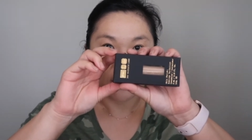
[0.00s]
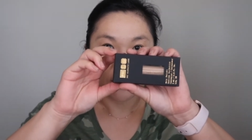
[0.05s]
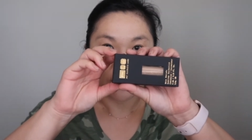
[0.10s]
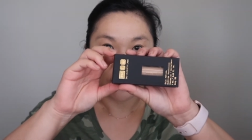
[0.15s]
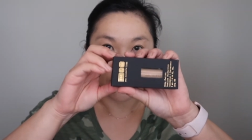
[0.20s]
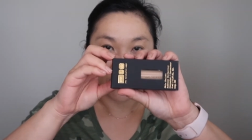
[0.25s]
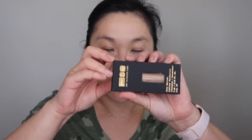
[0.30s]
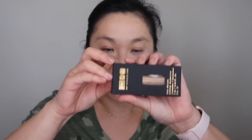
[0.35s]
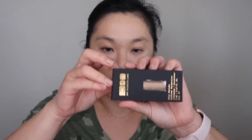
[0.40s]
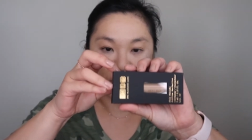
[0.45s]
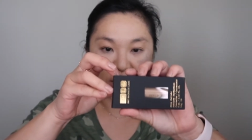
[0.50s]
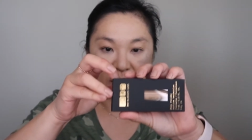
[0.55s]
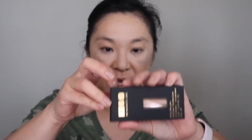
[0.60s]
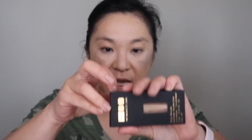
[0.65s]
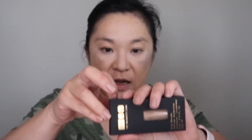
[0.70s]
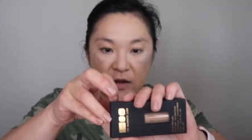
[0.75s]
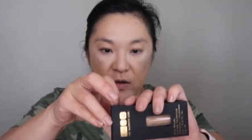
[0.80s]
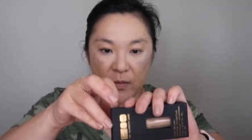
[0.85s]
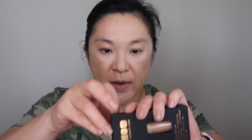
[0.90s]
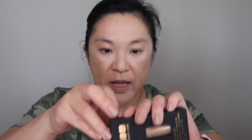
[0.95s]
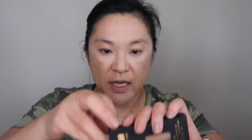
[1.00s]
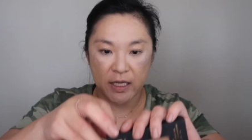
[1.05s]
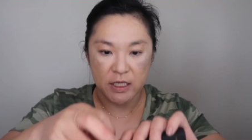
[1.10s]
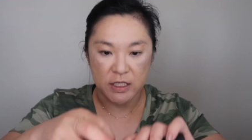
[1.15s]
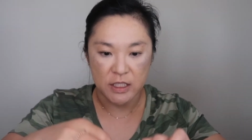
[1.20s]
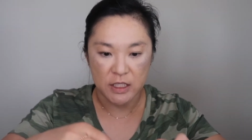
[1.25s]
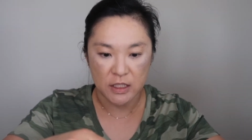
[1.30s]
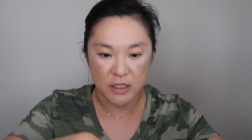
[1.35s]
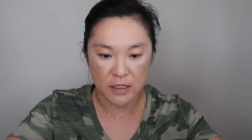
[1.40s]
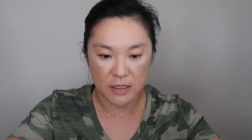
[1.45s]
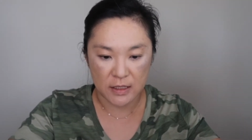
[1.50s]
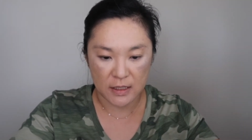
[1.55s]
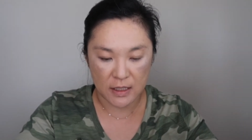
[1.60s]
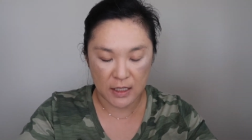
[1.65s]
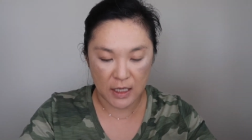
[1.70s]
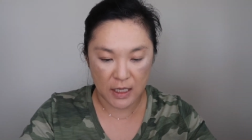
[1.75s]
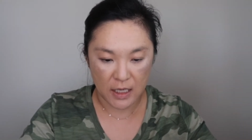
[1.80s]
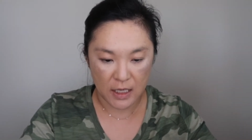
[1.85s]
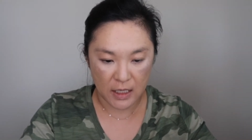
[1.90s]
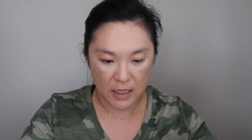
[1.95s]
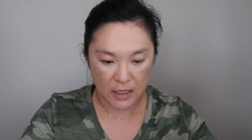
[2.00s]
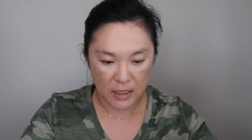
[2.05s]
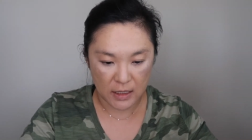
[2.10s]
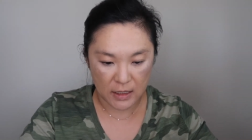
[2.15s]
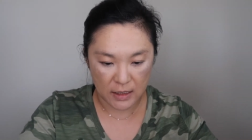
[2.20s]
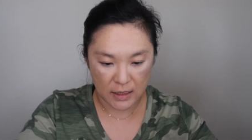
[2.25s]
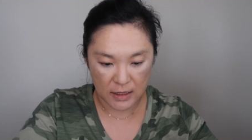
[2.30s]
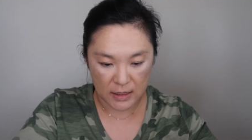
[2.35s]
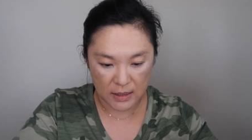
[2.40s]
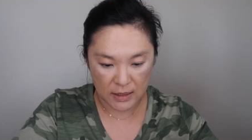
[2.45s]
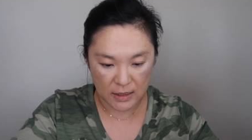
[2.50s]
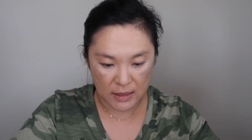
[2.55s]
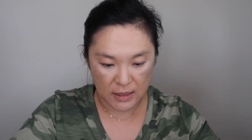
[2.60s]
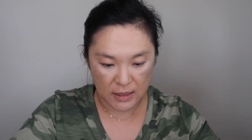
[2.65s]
So that's what the outer packaging looks like. Let's